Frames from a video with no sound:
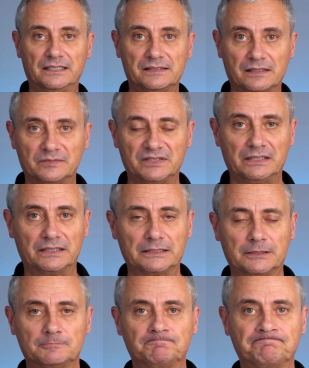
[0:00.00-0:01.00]
then they something
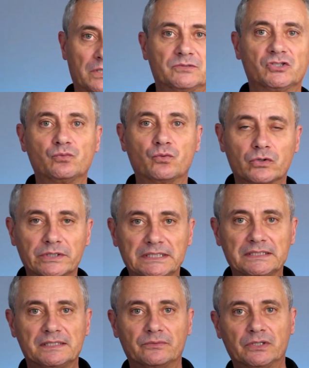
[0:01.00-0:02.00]
like, well, I'm just
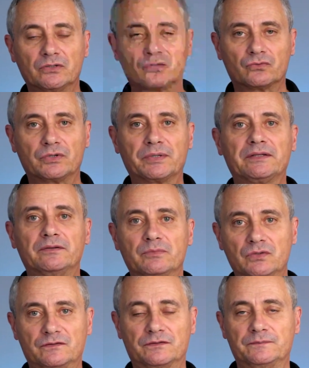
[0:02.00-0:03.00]
worried that we're gonna regret the
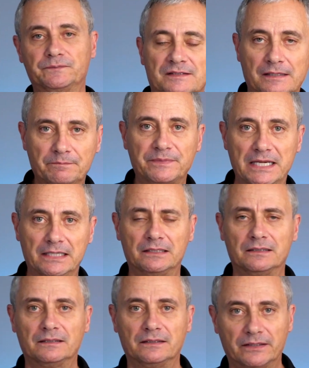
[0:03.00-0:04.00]
move.
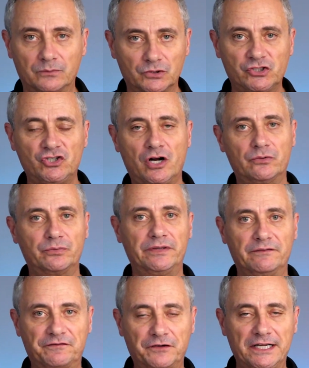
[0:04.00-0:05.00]
Something that will start
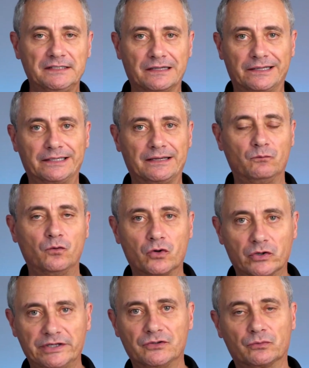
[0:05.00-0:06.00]
with the phrase like, I'm
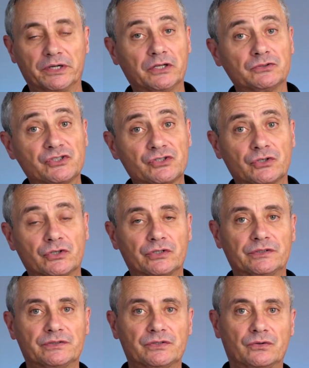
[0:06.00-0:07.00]
worried, or we're
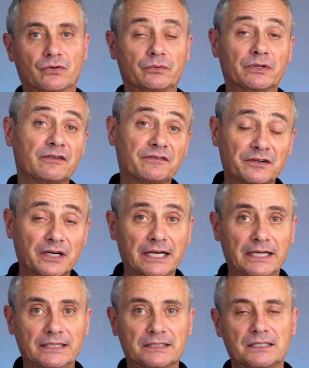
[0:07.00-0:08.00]
concerned, or we're
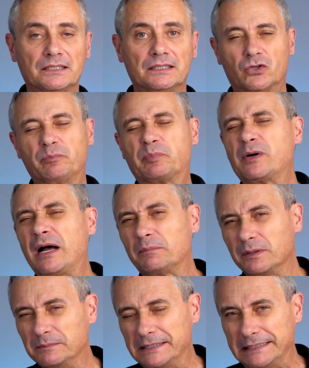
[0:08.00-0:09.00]
afraid, or the
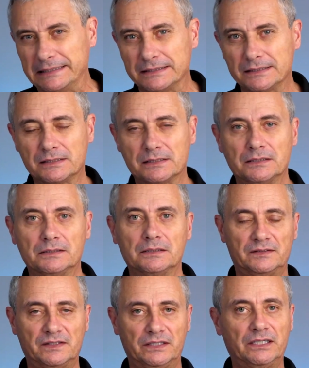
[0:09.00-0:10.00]
problem is,
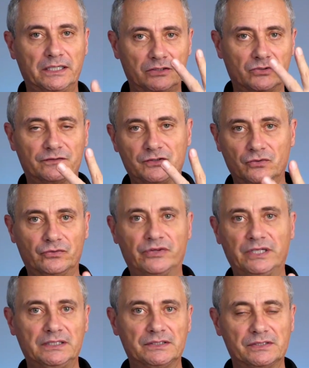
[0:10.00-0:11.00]
is an indicator of two
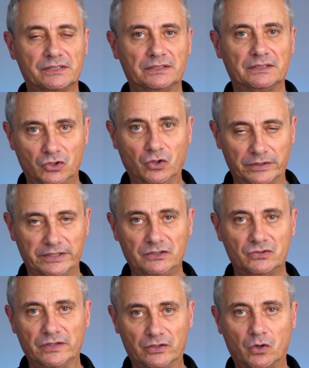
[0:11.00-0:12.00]
things. You're going
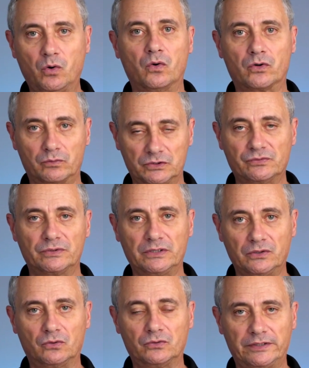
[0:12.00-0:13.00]
into their core, what's
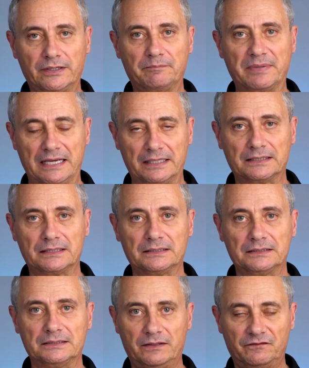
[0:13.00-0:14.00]
really holding them back,
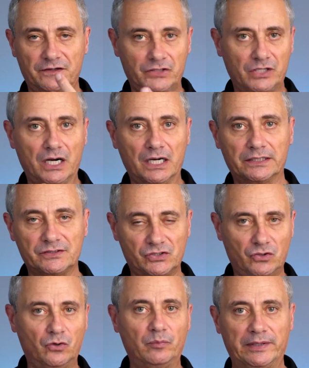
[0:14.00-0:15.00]
and very
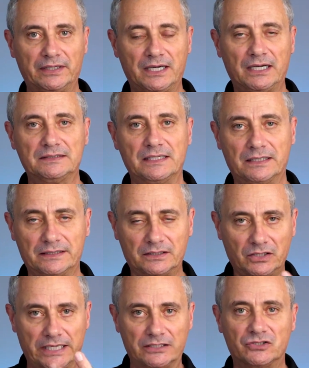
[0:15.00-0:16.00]
honest, open
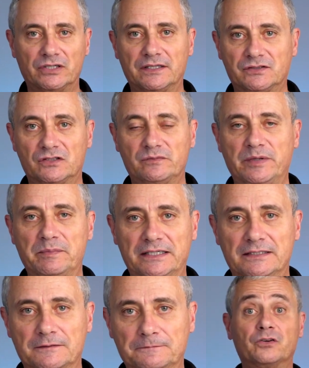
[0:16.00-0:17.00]
contact connection has just been
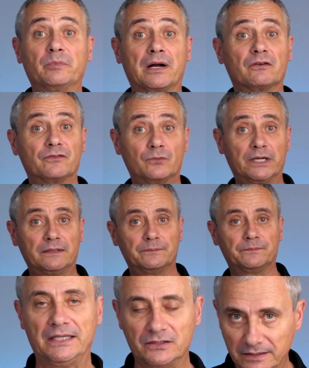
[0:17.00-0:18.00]
made. Very powerful way.
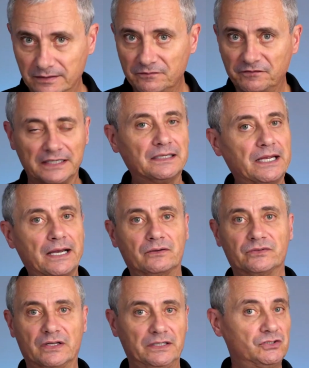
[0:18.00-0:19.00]
And let them vent it
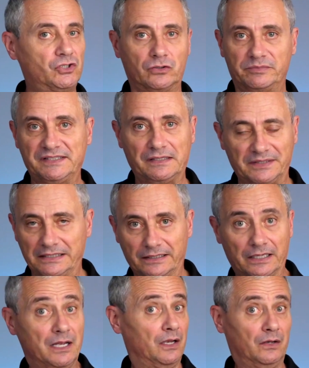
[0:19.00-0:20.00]
out. And it's going to be something
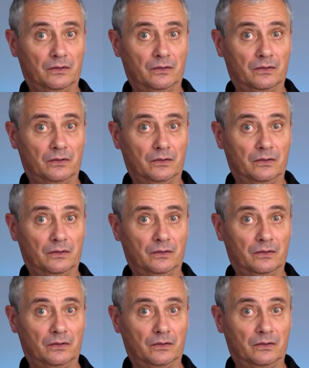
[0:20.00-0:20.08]
like,